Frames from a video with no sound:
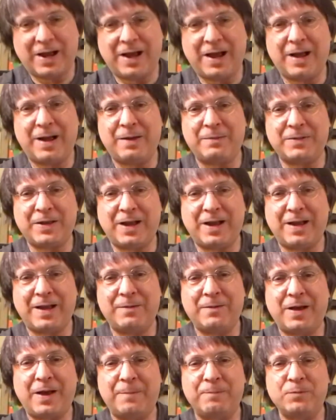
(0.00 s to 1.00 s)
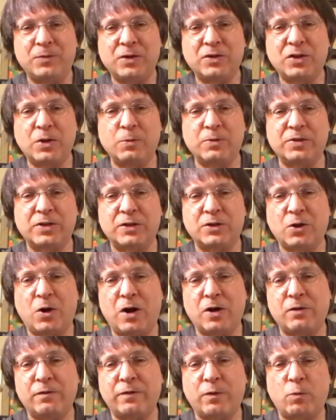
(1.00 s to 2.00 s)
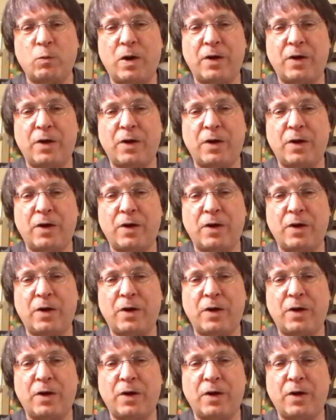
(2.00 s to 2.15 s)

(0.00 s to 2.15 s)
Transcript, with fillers: uh, and, uh, she was the daughter of a